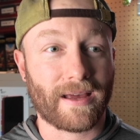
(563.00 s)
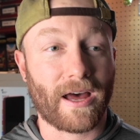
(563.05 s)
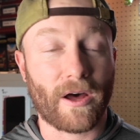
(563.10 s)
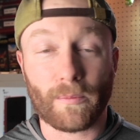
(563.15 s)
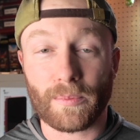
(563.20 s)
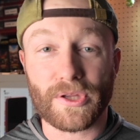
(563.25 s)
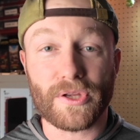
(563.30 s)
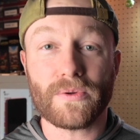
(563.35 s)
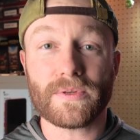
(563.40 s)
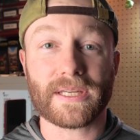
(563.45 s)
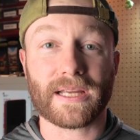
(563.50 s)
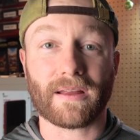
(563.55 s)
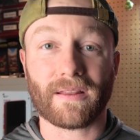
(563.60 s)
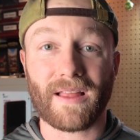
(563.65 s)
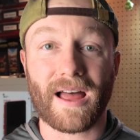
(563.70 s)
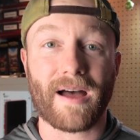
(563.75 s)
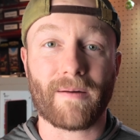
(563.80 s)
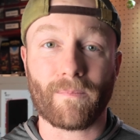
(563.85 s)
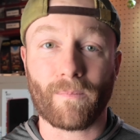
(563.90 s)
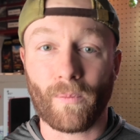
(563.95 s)
I'll be using a
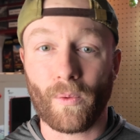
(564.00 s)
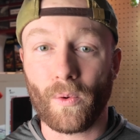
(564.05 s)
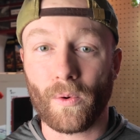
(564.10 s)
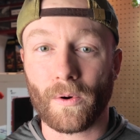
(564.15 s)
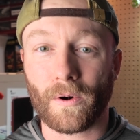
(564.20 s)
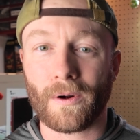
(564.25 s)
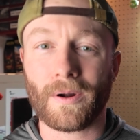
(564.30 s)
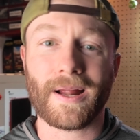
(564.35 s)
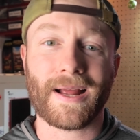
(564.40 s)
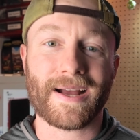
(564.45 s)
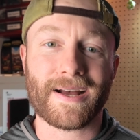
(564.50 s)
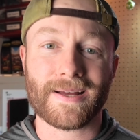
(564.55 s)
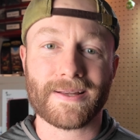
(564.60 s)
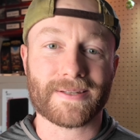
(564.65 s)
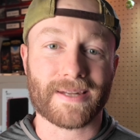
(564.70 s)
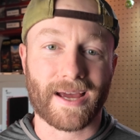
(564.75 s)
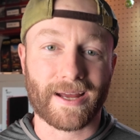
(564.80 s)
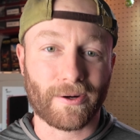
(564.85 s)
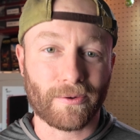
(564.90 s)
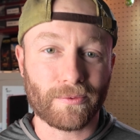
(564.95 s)
lot more,
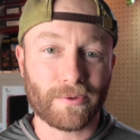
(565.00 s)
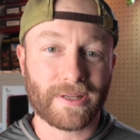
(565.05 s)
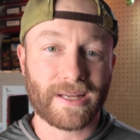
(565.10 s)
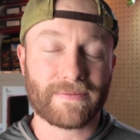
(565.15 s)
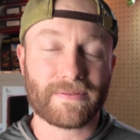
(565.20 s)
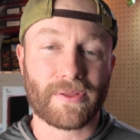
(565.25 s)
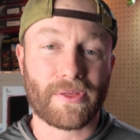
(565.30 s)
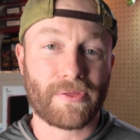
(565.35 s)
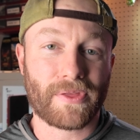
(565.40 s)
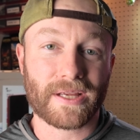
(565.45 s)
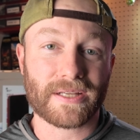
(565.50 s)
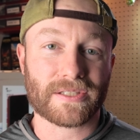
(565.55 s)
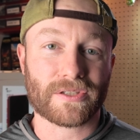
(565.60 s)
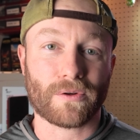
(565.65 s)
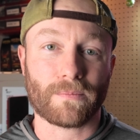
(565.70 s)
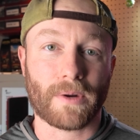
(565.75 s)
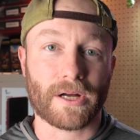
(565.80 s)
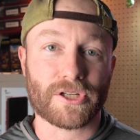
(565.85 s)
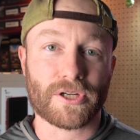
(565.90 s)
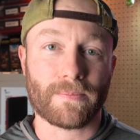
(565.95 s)
as I don't really have to think
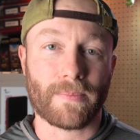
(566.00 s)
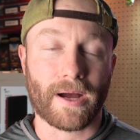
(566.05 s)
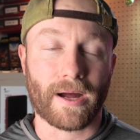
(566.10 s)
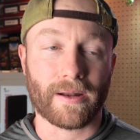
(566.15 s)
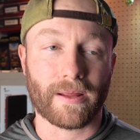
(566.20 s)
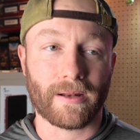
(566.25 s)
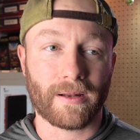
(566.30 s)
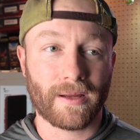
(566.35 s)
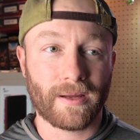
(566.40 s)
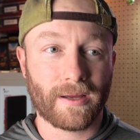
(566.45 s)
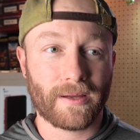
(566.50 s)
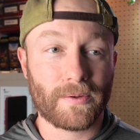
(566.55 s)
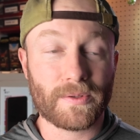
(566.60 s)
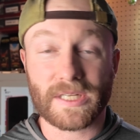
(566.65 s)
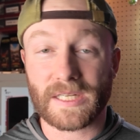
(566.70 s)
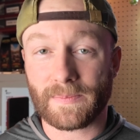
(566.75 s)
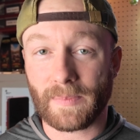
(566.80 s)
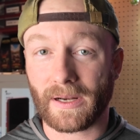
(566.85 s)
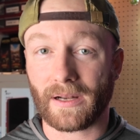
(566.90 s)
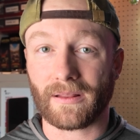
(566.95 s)
so much about it. I used
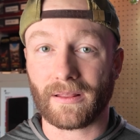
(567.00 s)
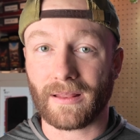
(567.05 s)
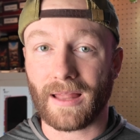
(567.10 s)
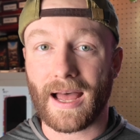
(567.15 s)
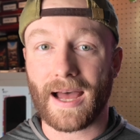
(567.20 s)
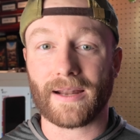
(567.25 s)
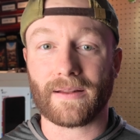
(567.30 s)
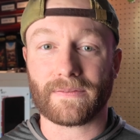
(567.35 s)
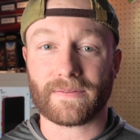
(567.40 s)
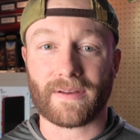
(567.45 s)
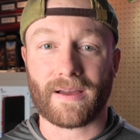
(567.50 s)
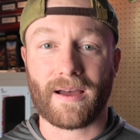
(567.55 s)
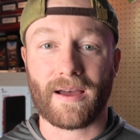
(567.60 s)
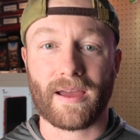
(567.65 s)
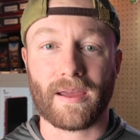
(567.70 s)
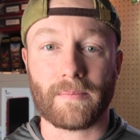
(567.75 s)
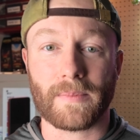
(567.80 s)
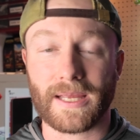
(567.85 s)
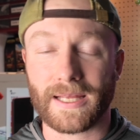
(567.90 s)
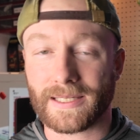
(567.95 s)
to spend a lot of
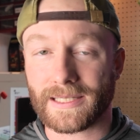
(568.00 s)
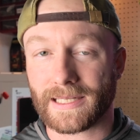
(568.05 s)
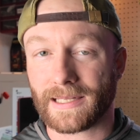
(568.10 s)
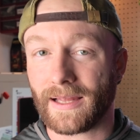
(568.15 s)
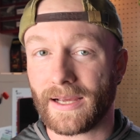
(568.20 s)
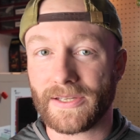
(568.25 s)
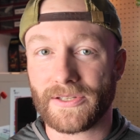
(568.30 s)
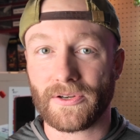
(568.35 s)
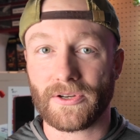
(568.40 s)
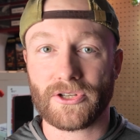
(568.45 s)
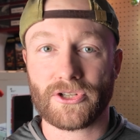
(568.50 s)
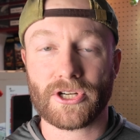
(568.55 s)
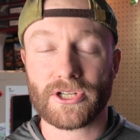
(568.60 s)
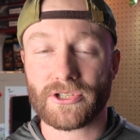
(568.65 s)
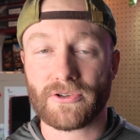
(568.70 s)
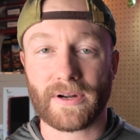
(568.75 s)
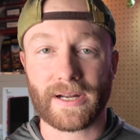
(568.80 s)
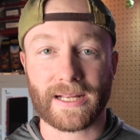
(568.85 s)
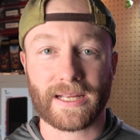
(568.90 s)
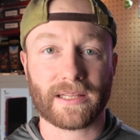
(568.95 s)
time in slicers
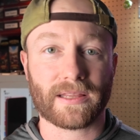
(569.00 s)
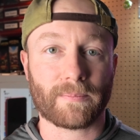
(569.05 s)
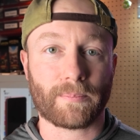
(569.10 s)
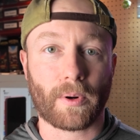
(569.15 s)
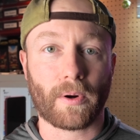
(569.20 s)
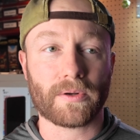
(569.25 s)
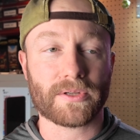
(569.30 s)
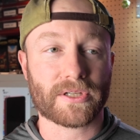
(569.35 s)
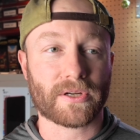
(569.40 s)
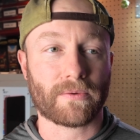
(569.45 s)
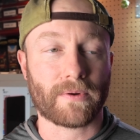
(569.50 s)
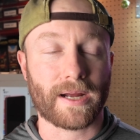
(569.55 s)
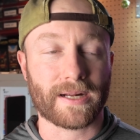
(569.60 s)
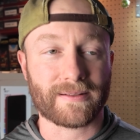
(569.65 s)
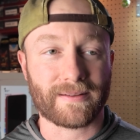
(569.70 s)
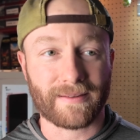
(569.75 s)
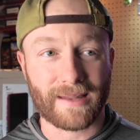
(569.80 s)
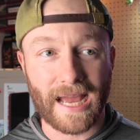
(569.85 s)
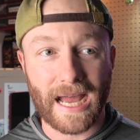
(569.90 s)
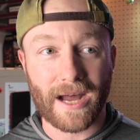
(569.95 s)
just trying to get the parts
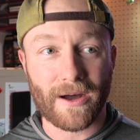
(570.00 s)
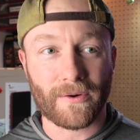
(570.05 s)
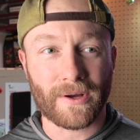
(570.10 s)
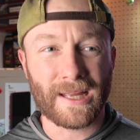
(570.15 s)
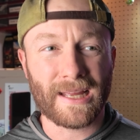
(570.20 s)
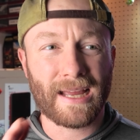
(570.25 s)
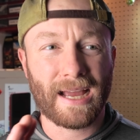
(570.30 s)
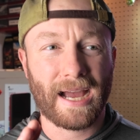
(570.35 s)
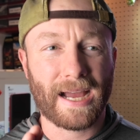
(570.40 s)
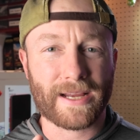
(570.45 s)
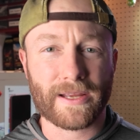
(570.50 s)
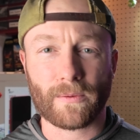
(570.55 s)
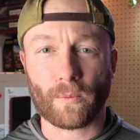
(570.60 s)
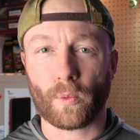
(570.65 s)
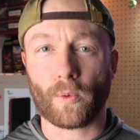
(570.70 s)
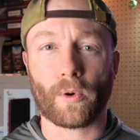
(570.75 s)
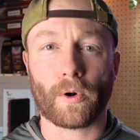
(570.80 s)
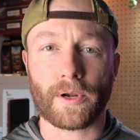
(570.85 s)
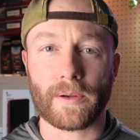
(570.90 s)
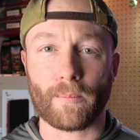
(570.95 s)
correct, and now I can
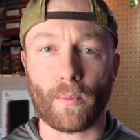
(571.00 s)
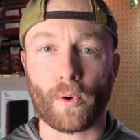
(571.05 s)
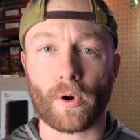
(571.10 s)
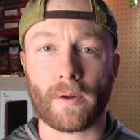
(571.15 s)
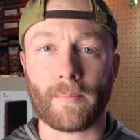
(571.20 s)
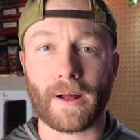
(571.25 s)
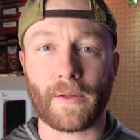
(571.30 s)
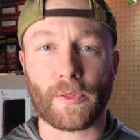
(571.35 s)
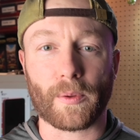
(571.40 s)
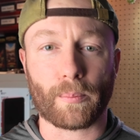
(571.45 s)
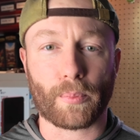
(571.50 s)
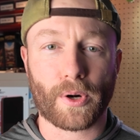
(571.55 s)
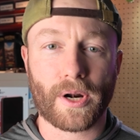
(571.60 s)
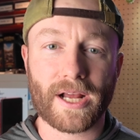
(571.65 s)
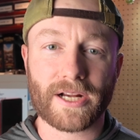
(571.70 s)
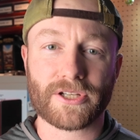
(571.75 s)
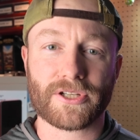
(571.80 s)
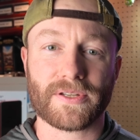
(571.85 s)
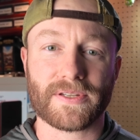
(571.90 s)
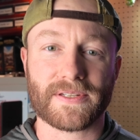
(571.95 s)
worry more about the
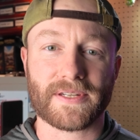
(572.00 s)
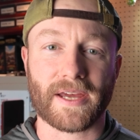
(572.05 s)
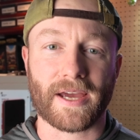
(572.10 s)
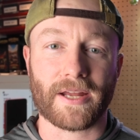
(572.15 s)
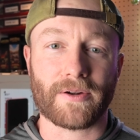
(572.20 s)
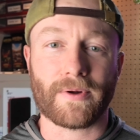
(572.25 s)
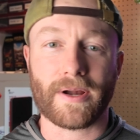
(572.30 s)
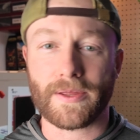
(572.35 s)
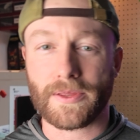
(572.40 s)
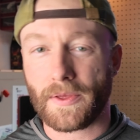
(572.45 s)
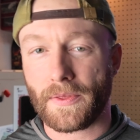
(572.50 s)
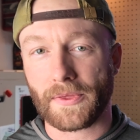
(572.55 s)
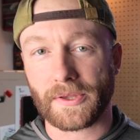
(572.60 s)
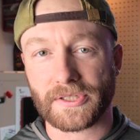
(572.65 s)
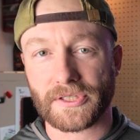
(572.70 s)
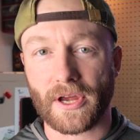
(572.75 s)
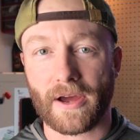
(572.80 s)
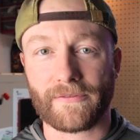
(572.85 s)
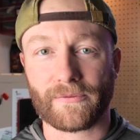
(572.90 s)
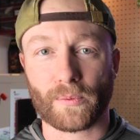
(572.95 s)
production side rather than the
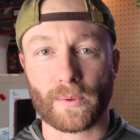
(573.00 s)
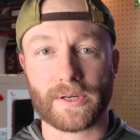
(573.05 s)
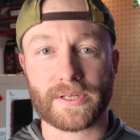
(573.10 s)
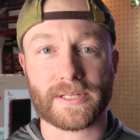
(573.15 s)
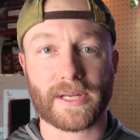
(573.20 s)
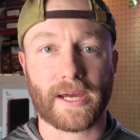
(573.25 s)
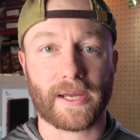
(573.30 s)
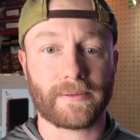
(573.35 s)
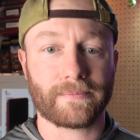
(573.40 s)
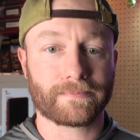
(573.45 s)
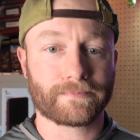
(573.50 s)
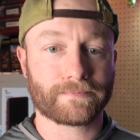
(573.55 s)
software side.